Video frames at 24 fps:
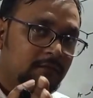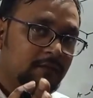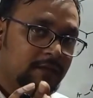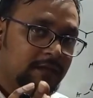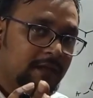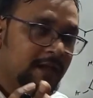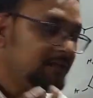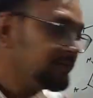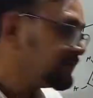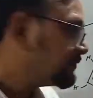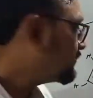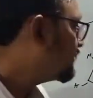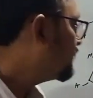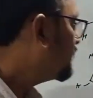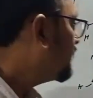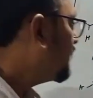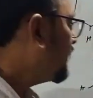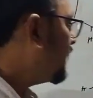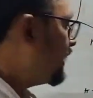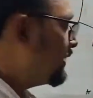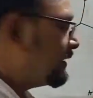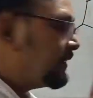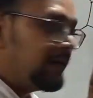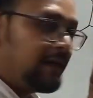Yes,
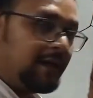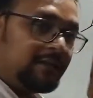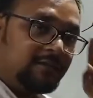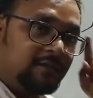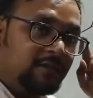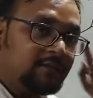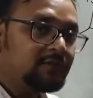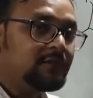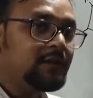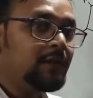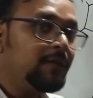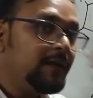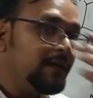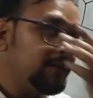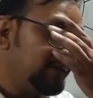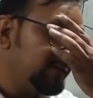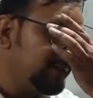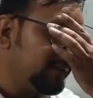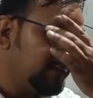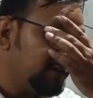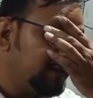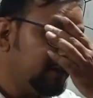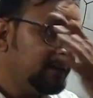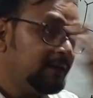just now I
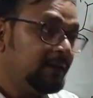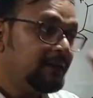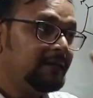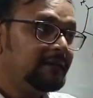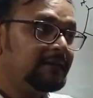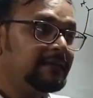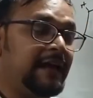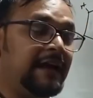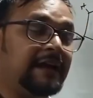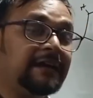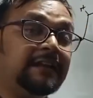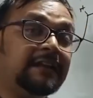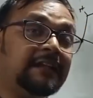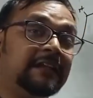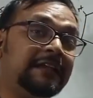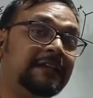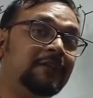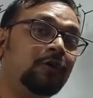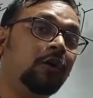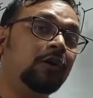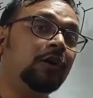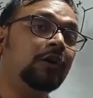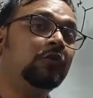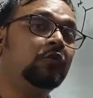mentioned that
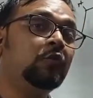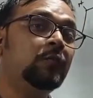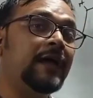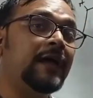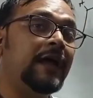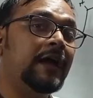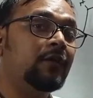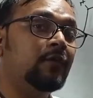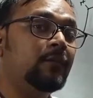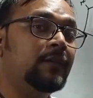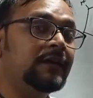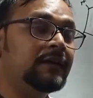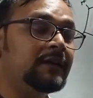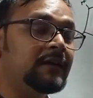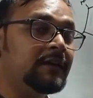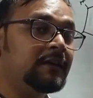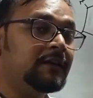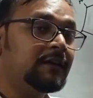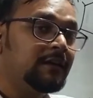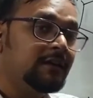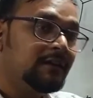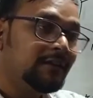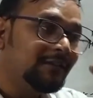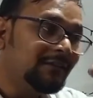in order to be
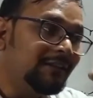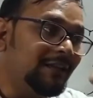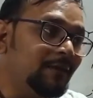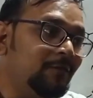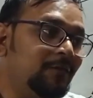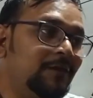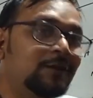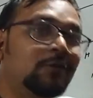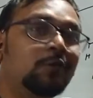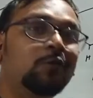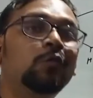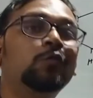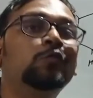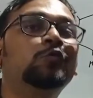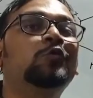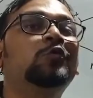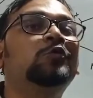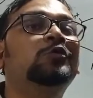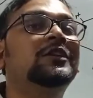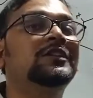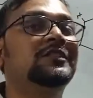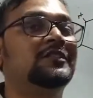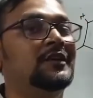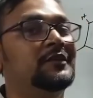aromatic, they will go
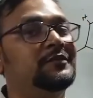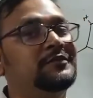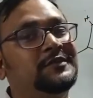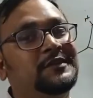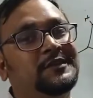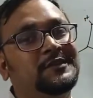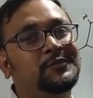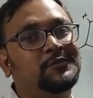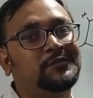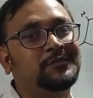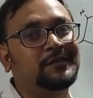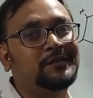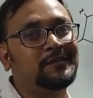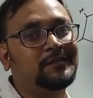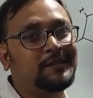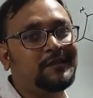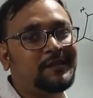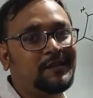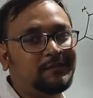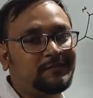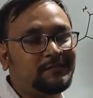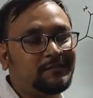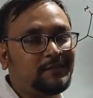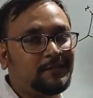through the substitution
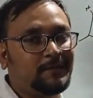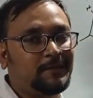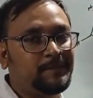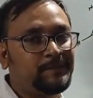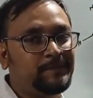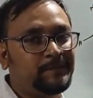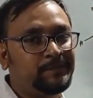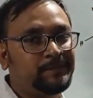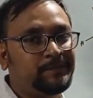reaction.